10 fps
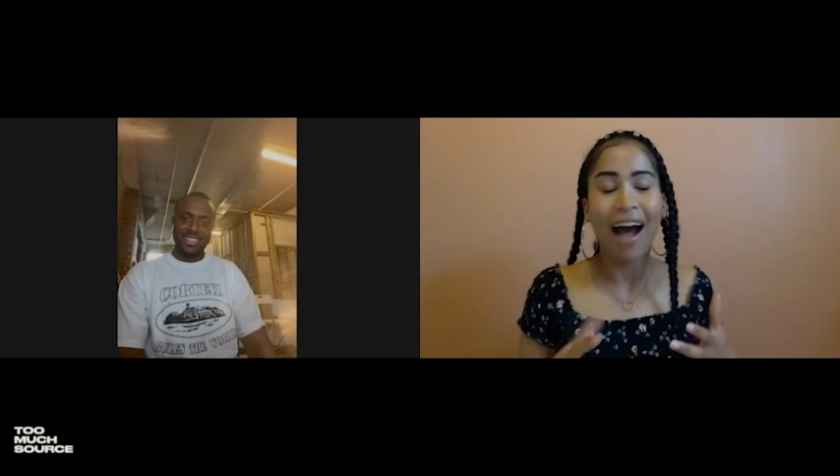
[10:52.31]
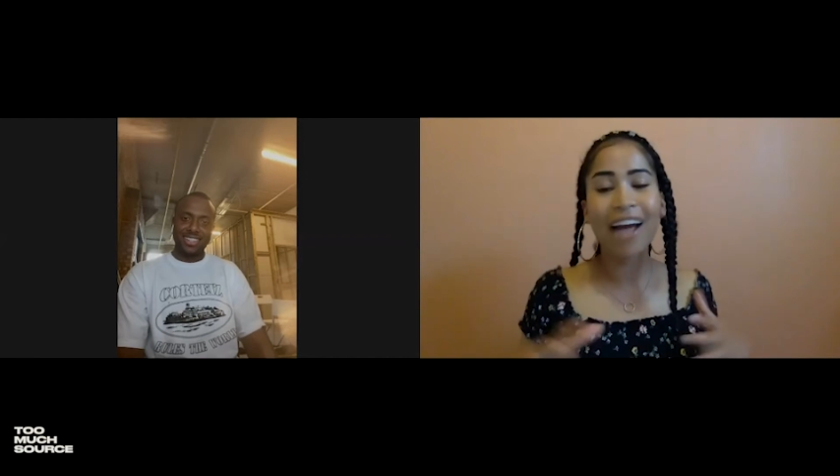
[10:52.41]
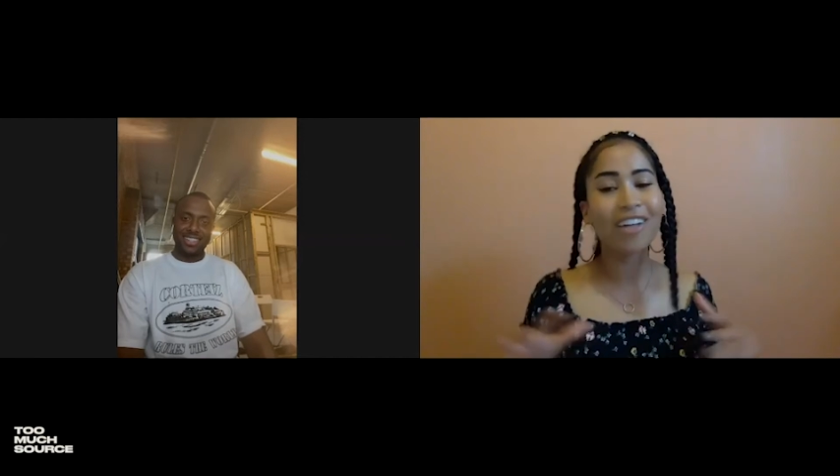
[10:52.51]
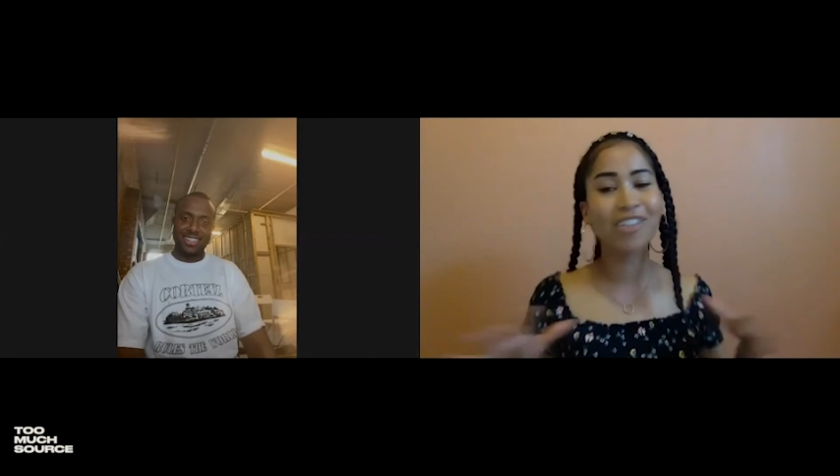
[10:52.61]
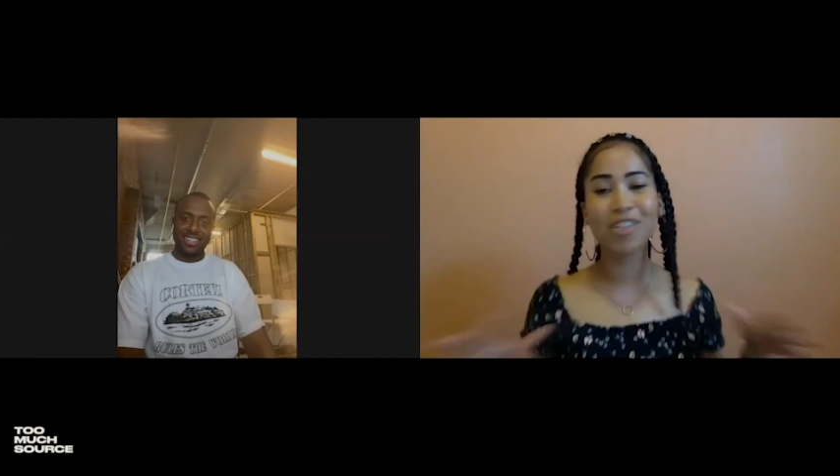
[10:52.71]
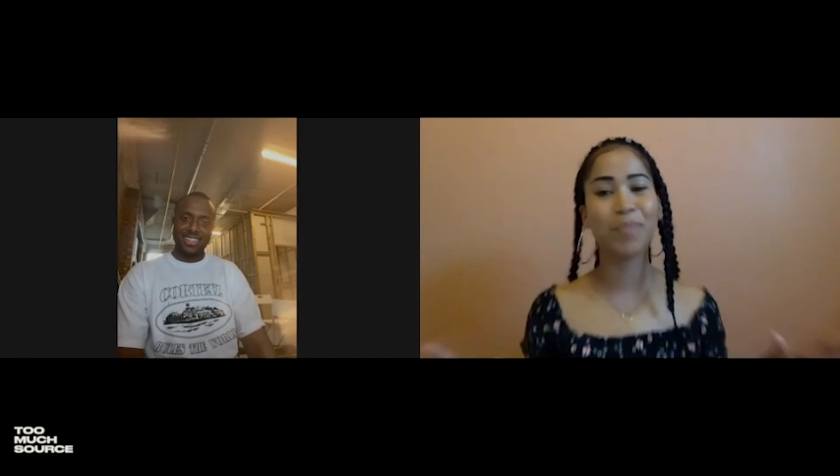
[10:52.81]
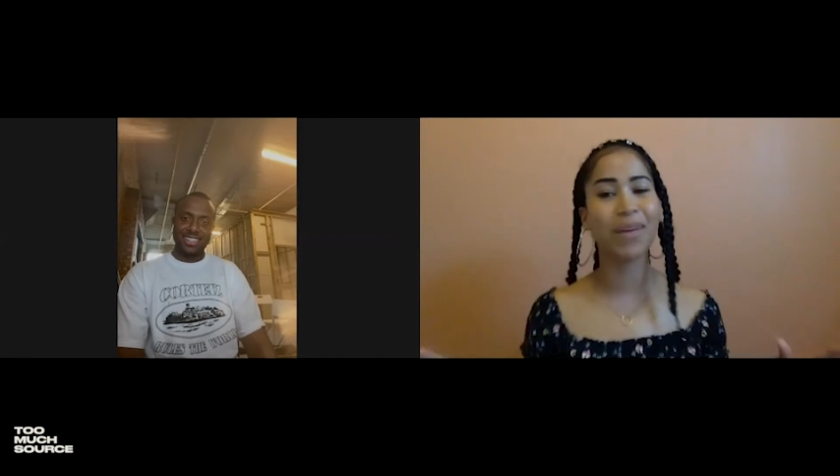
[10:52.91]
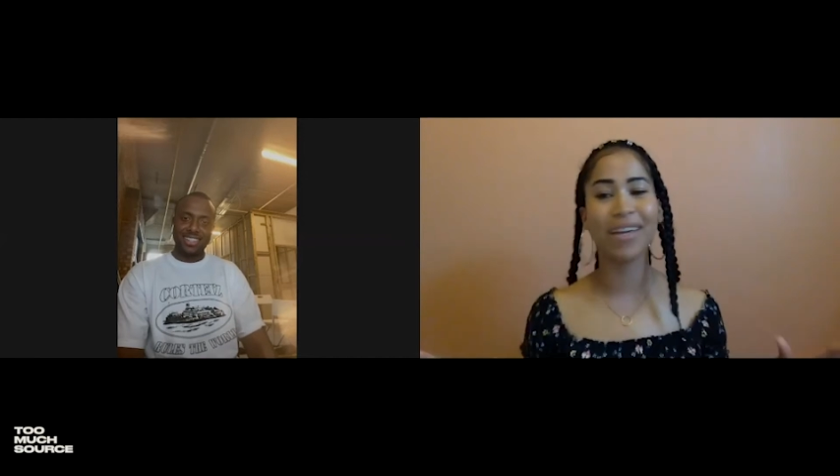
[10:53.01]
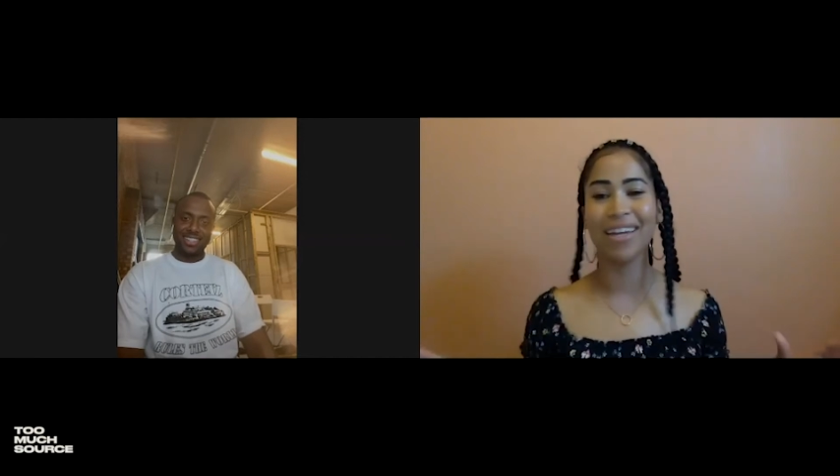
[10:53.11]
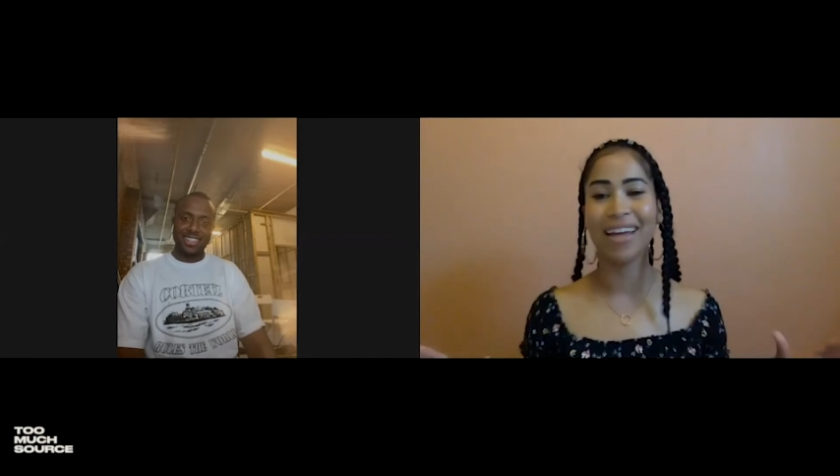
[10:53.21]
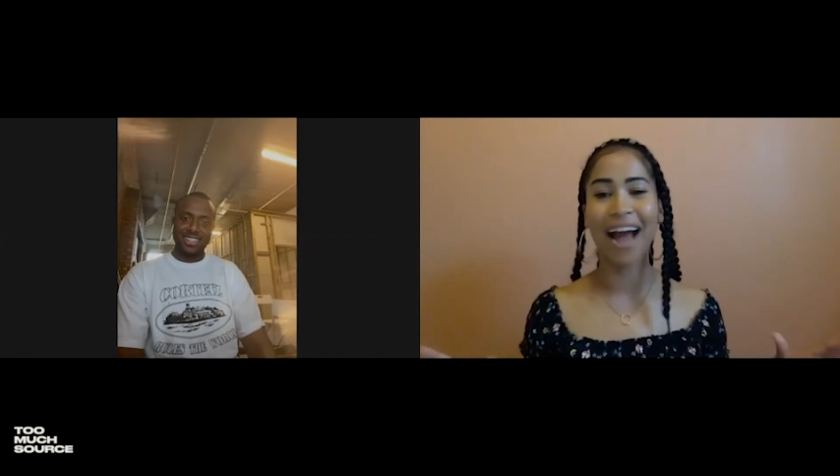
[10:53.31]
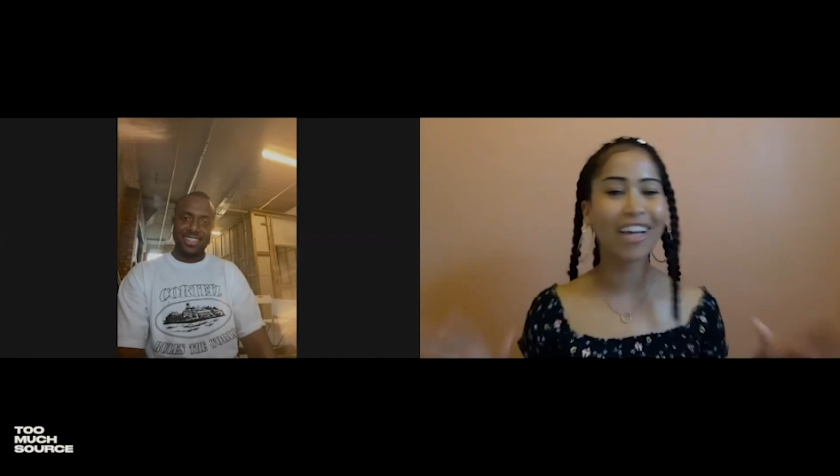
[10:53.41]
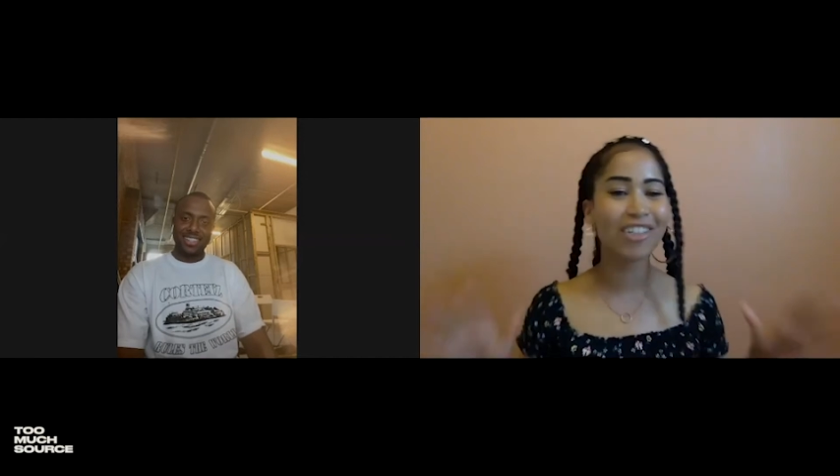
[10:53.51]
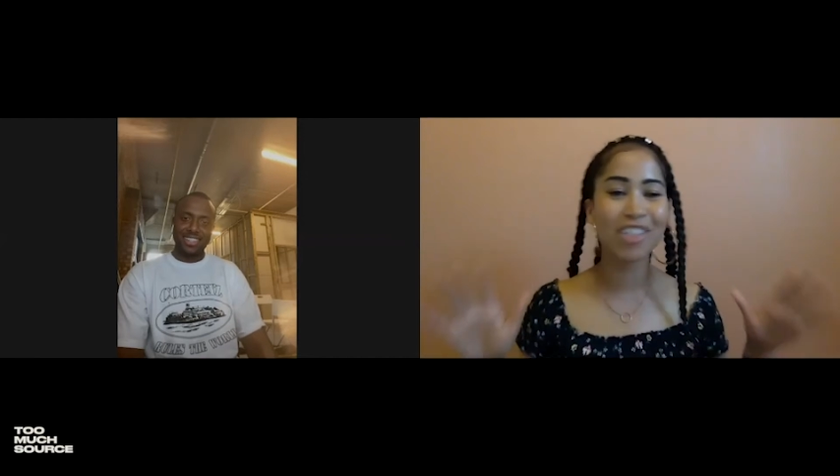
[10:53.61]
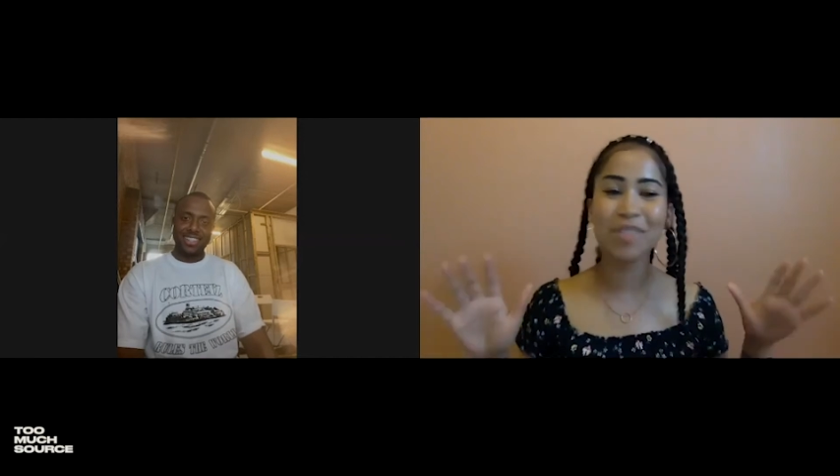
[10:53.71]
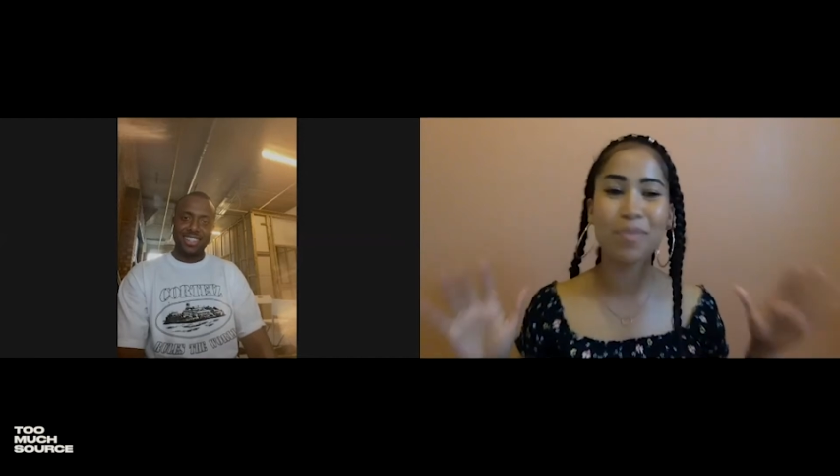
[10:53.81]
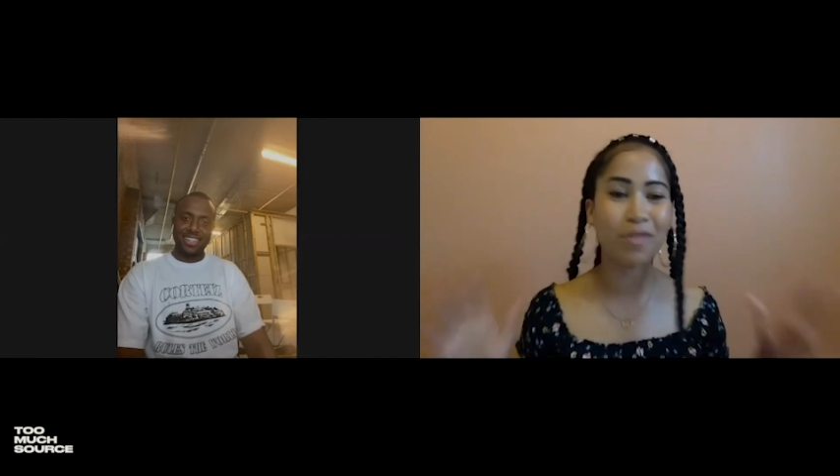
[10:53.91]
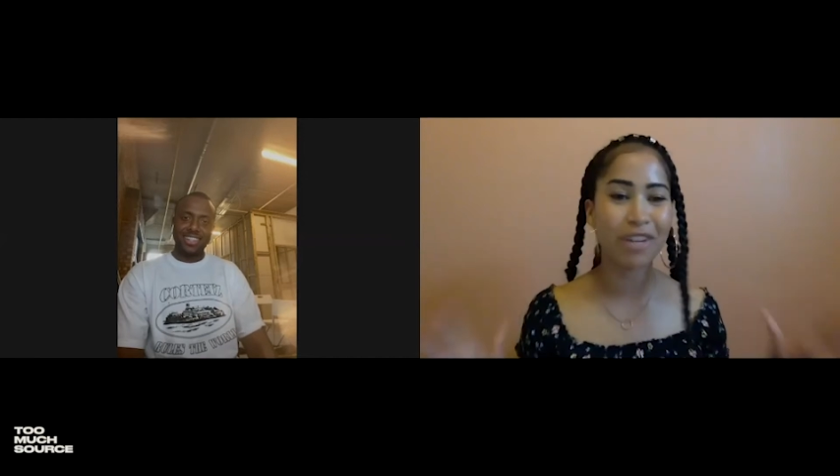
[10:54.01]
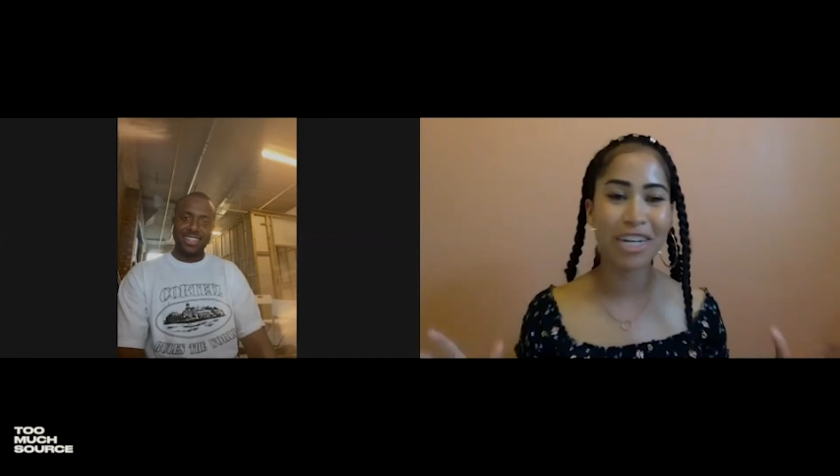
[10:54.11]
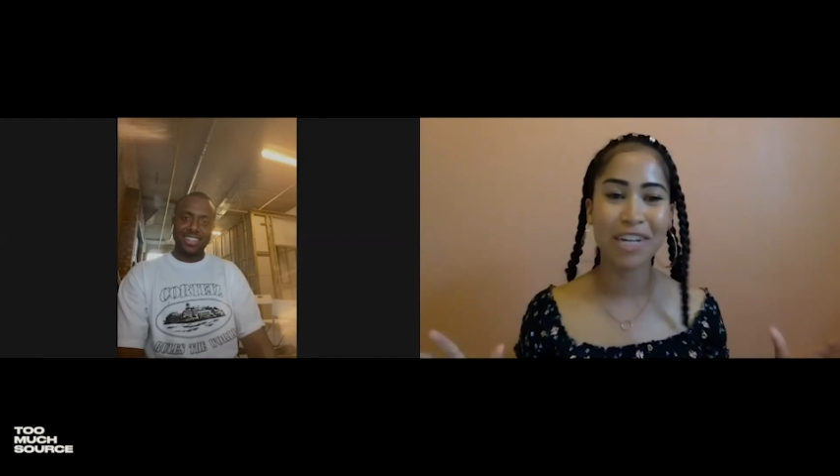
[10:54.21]
I can just be, I can just
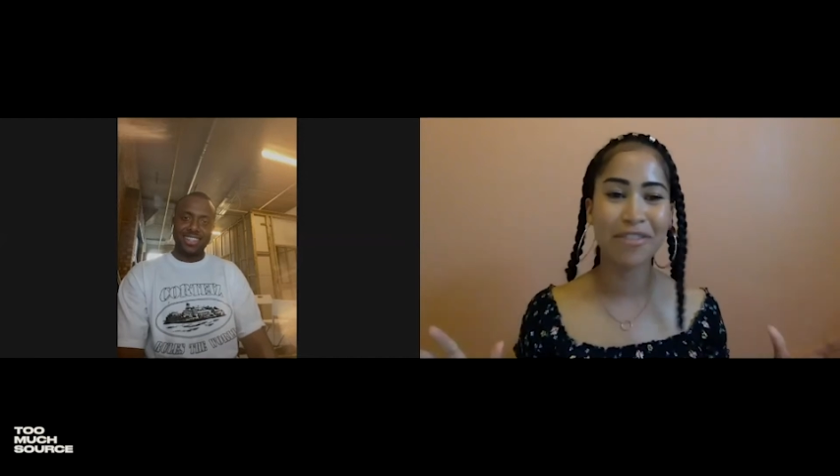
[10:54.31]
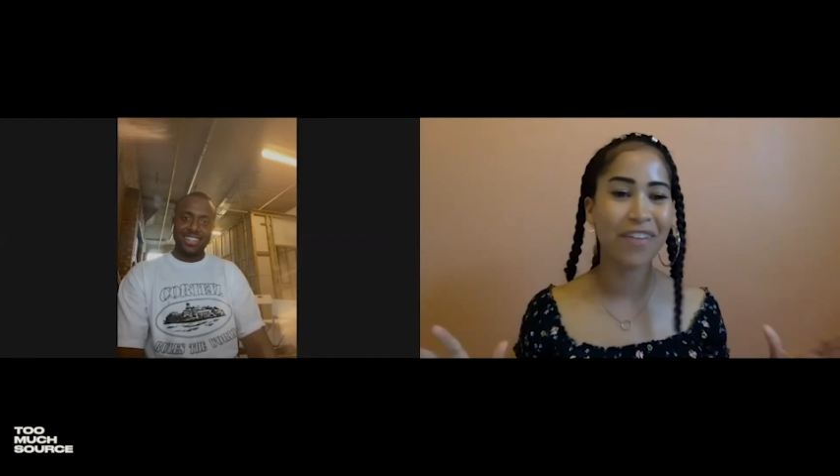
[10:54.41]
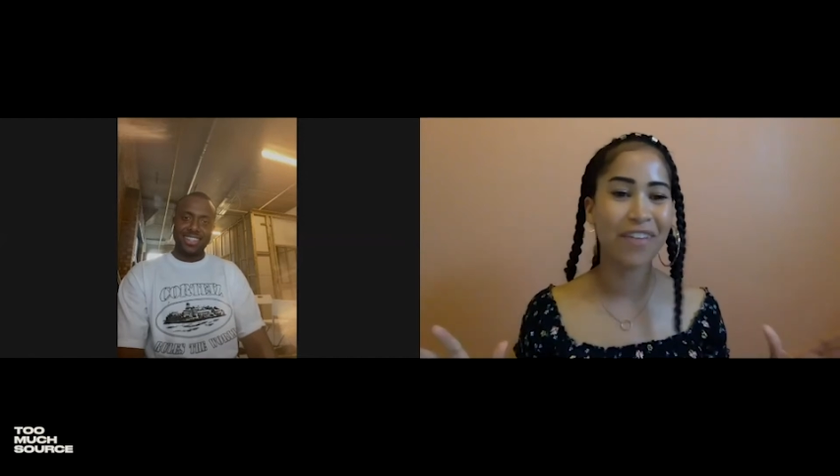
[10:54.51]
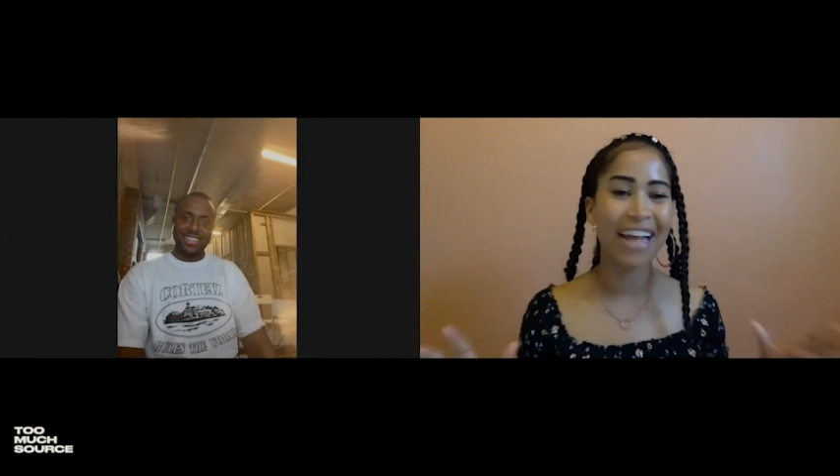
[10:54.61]
breathe.